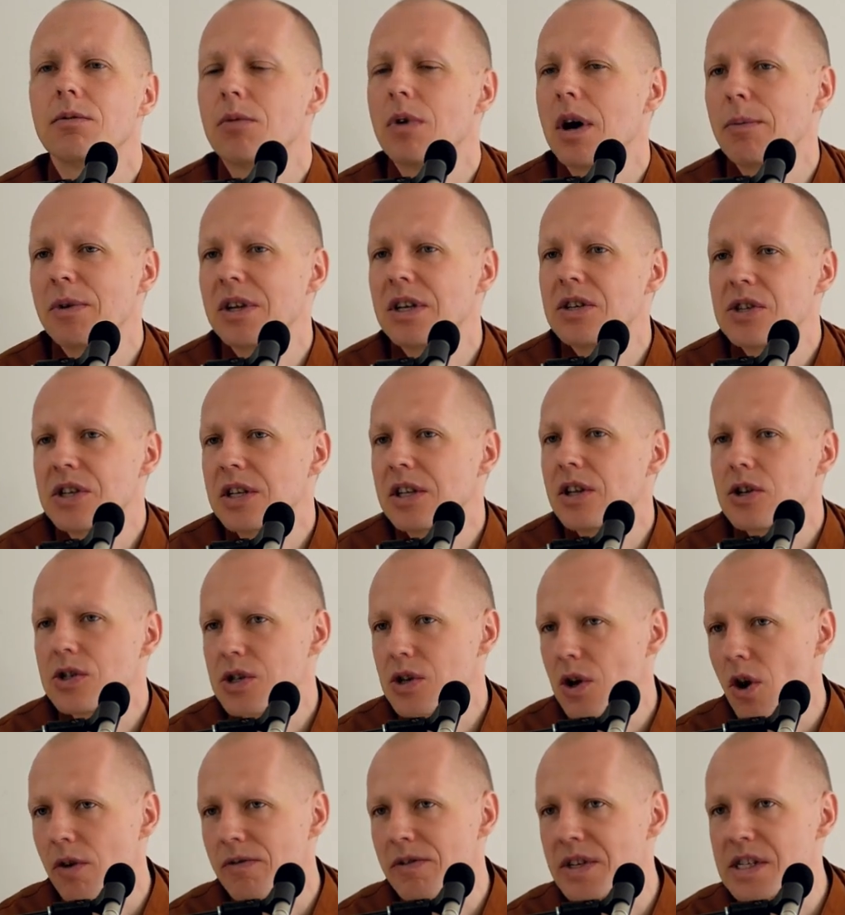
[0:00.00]
I mean, she
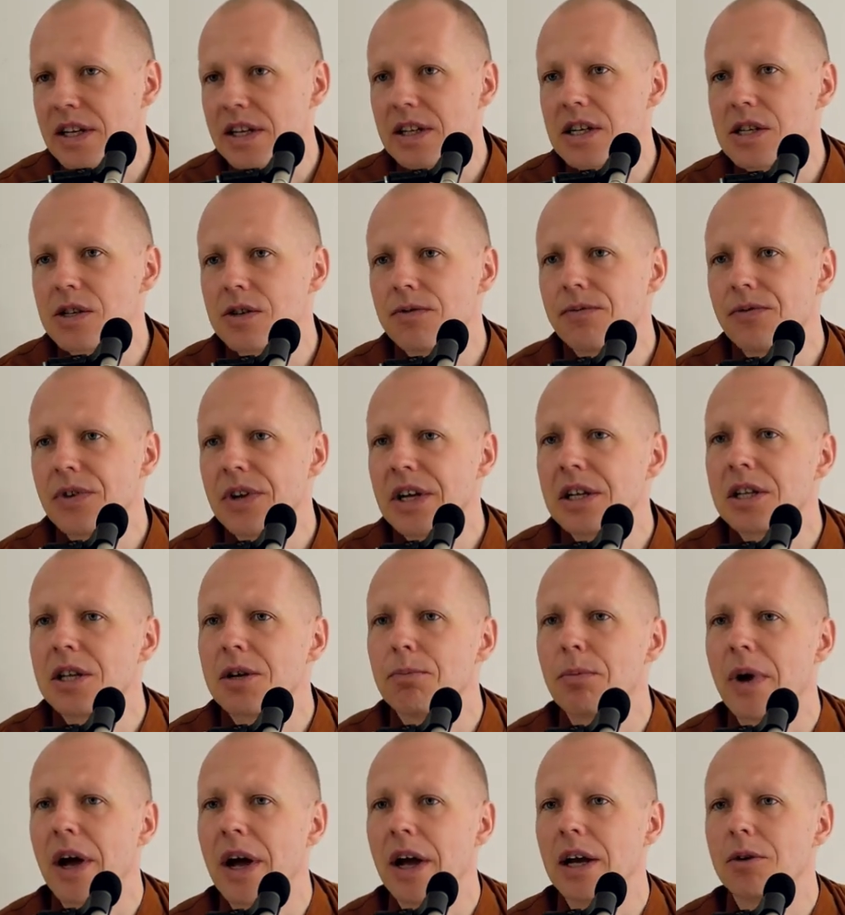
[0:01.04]
doesn't obviously doesn't feel the
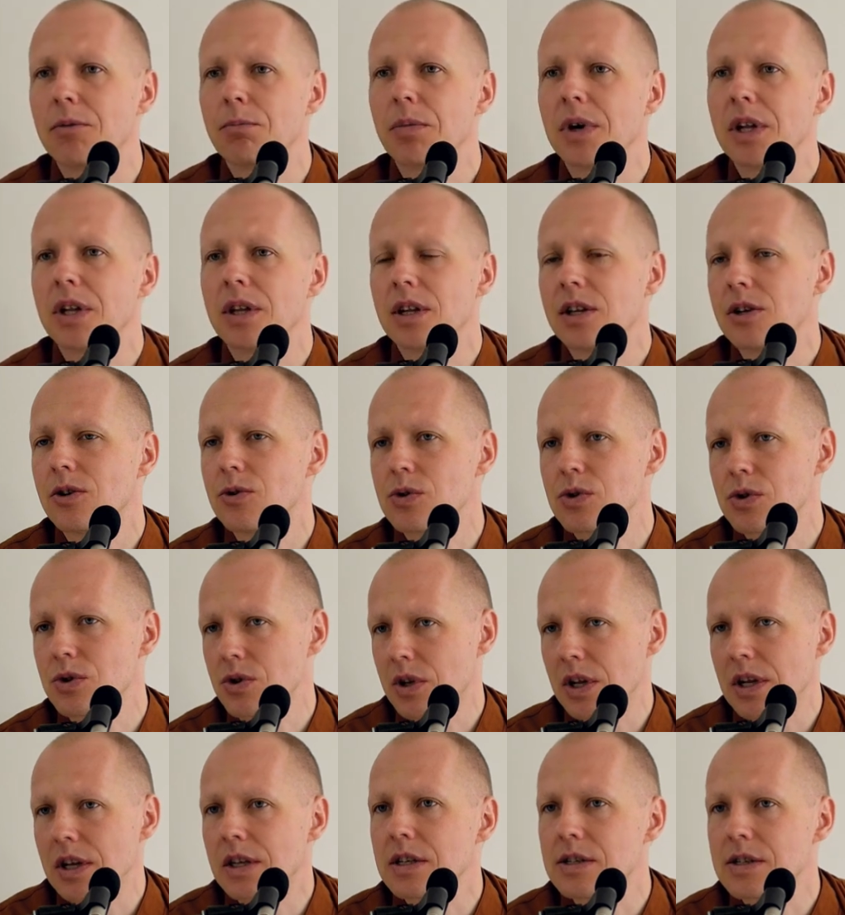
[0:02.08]
pain, but those
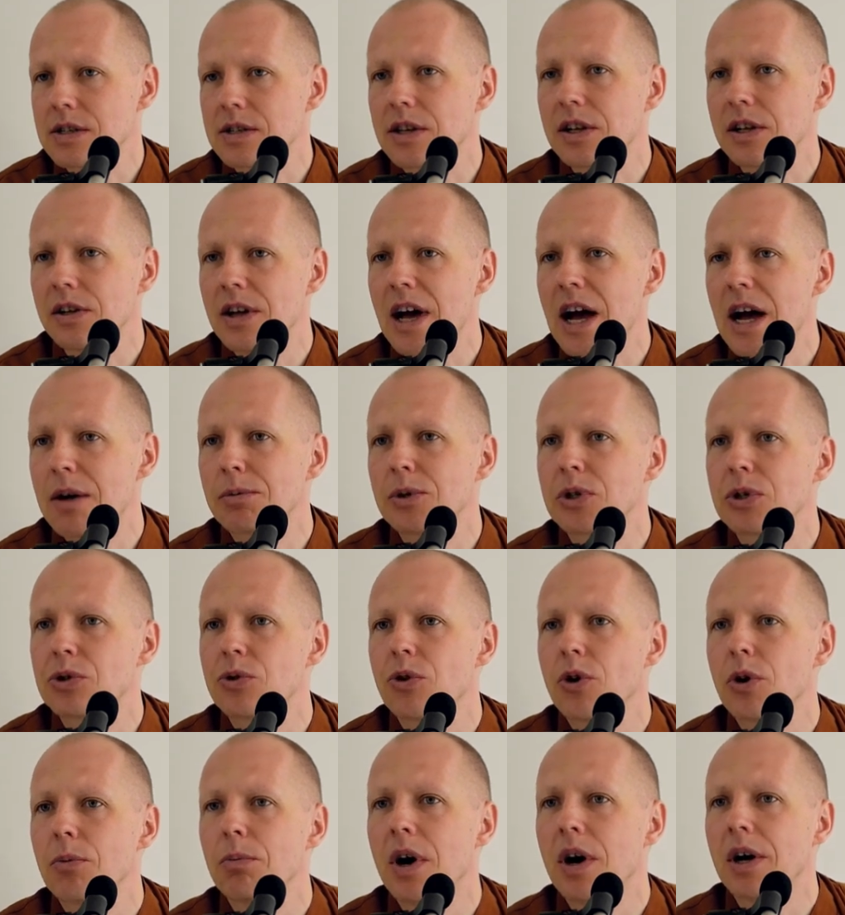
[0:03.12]
things still happen to
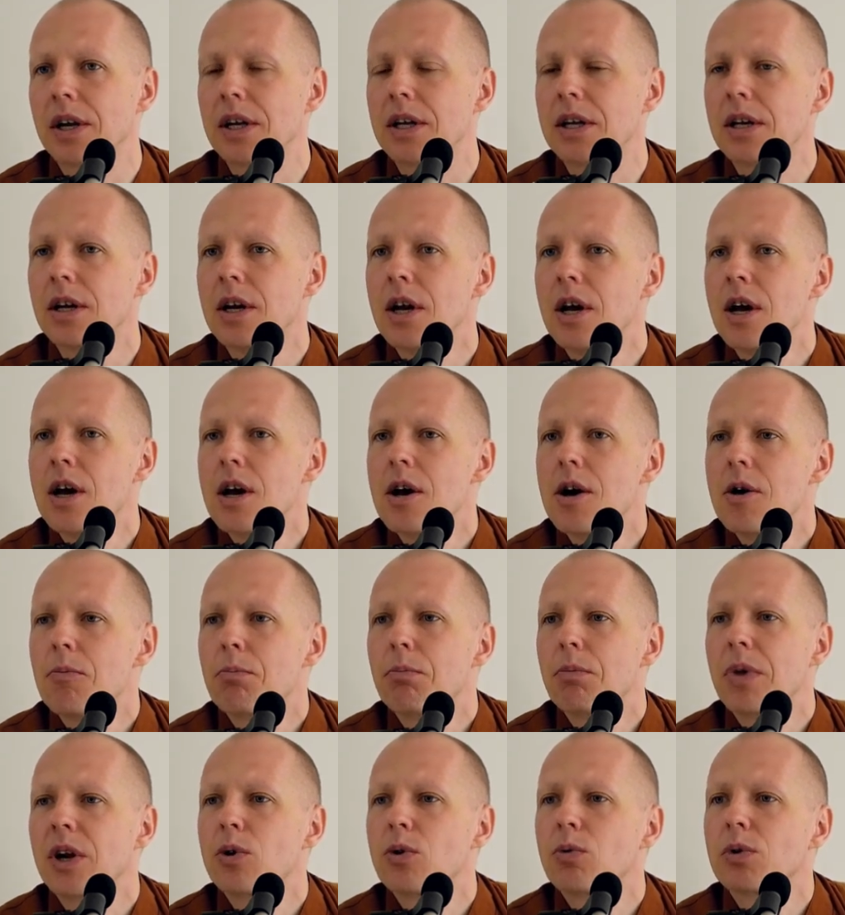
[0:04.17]
her body.
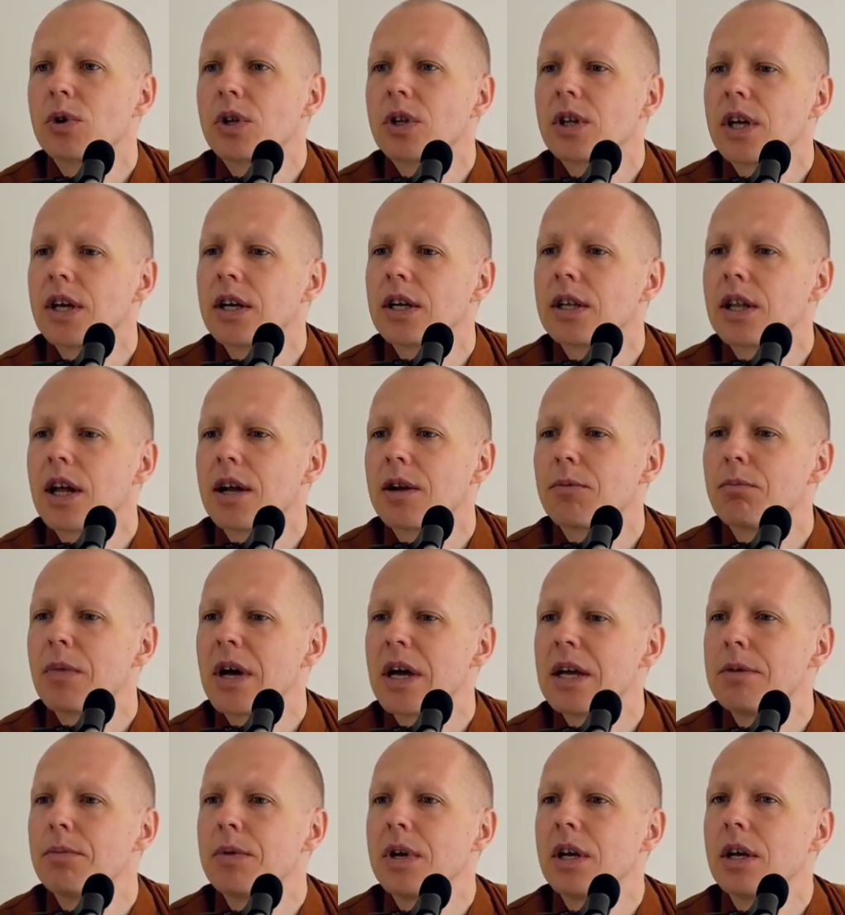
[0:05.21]
But you would think that
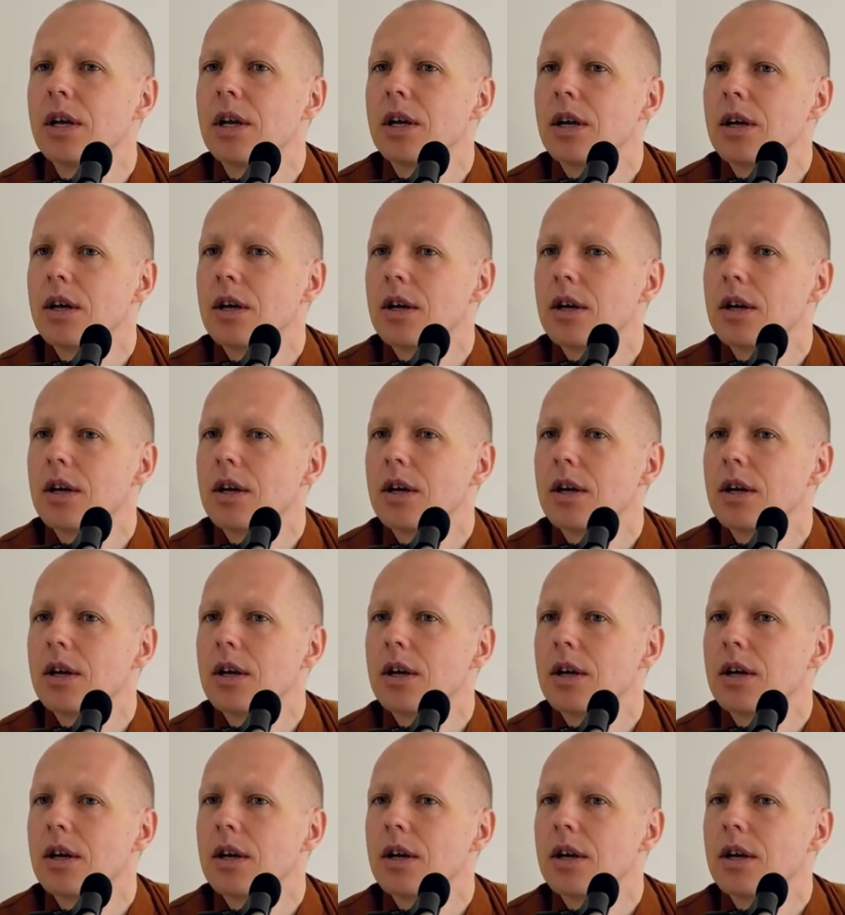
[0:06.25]
maybe